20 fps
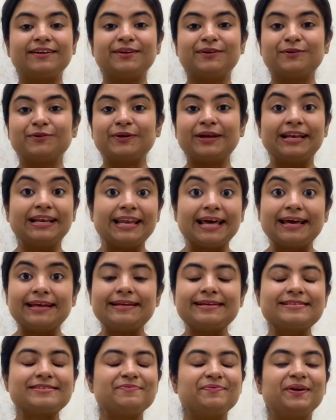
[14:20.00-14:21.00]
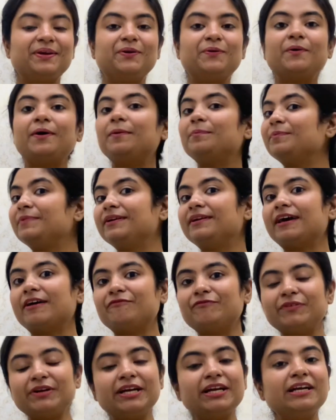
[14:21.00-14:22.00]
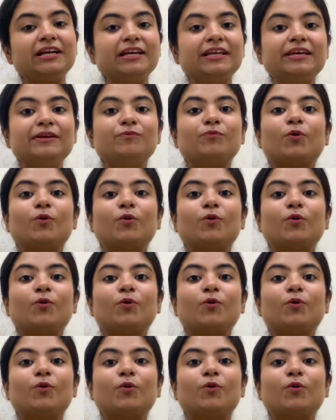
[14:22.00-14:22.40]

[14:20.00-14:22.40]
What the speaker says: hilarious video. I'm definitely